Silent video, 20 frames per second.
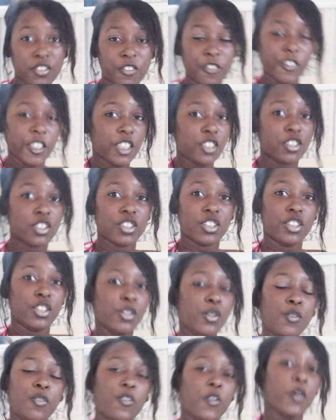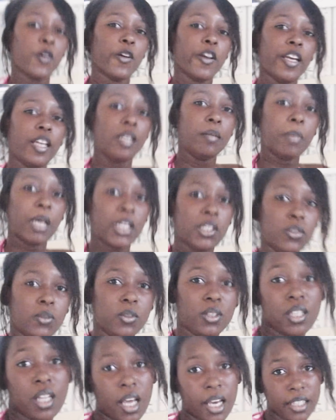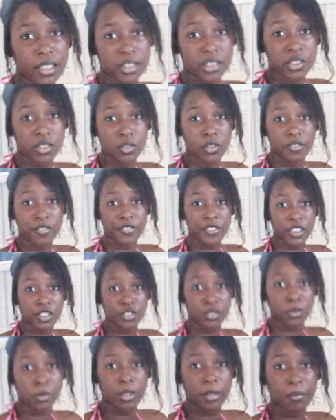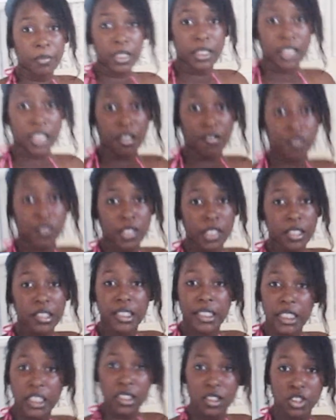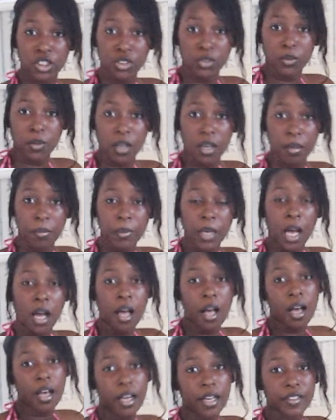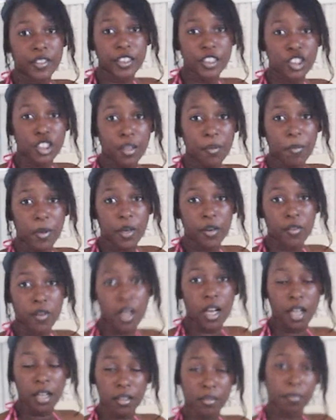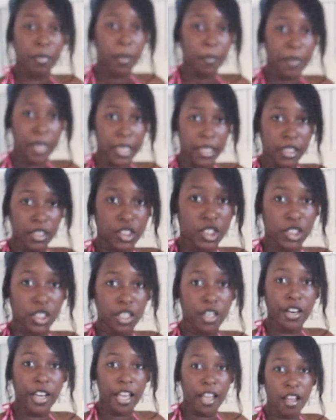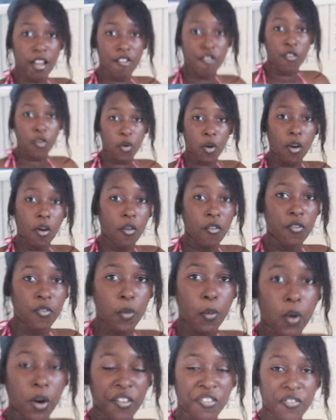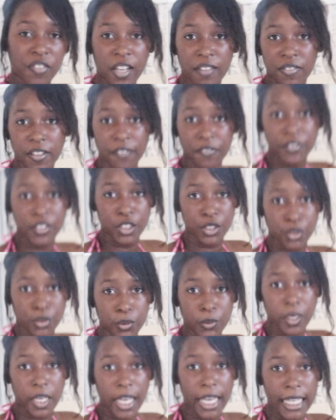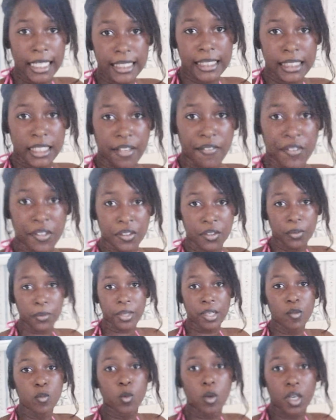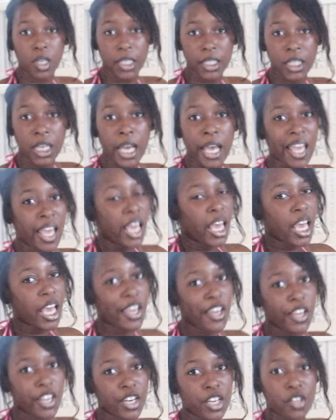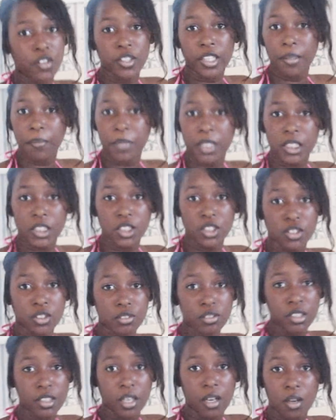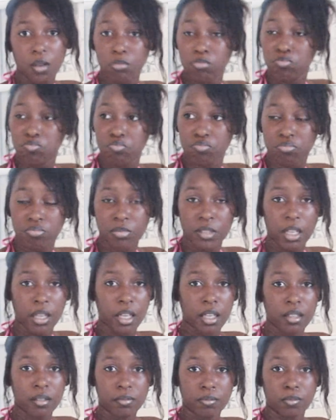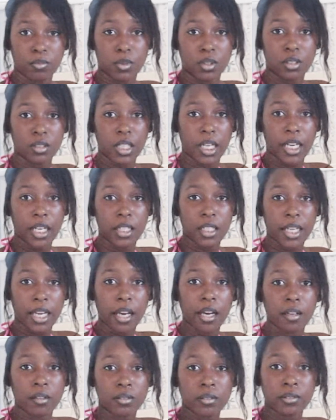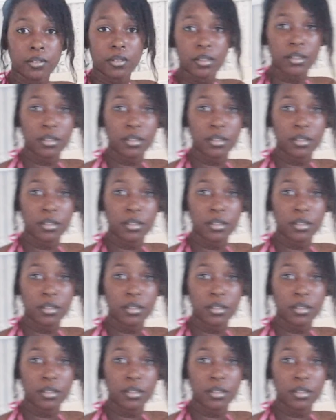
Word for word: do features too. For anybody who'd like to do a feature with me, definitely hit you up, uh, DJ Butterrock, my manager, at 404-552-8731, and he'll get me in the studio, and we'll lay it down.